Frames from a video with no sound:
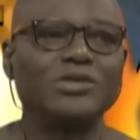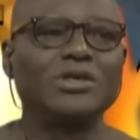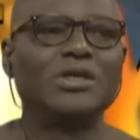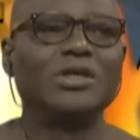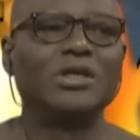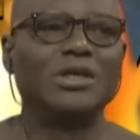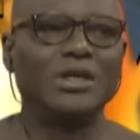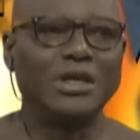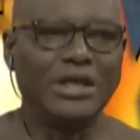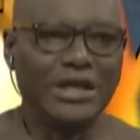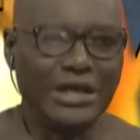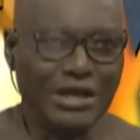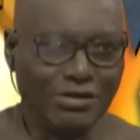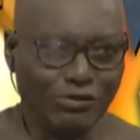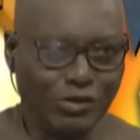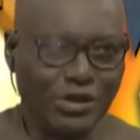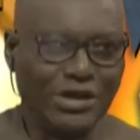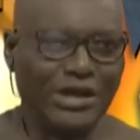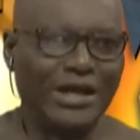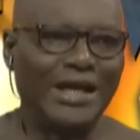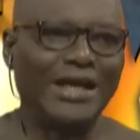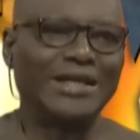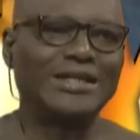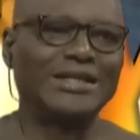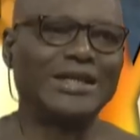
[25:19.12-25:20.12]
because
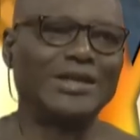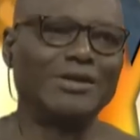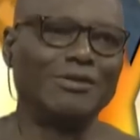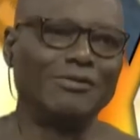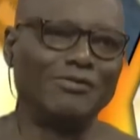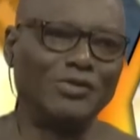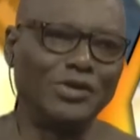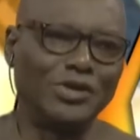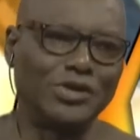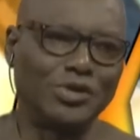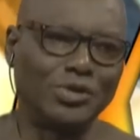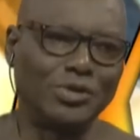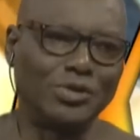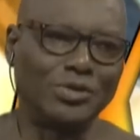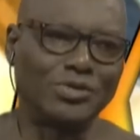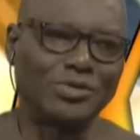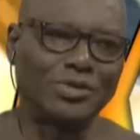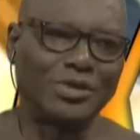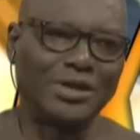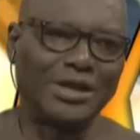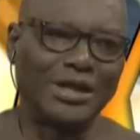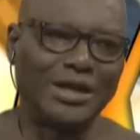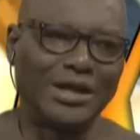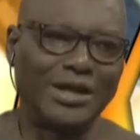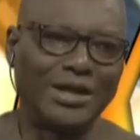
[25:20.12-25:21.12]
even elected
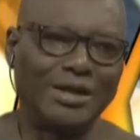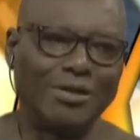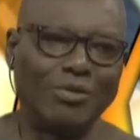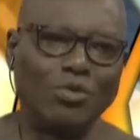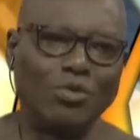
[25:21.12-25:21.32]
officials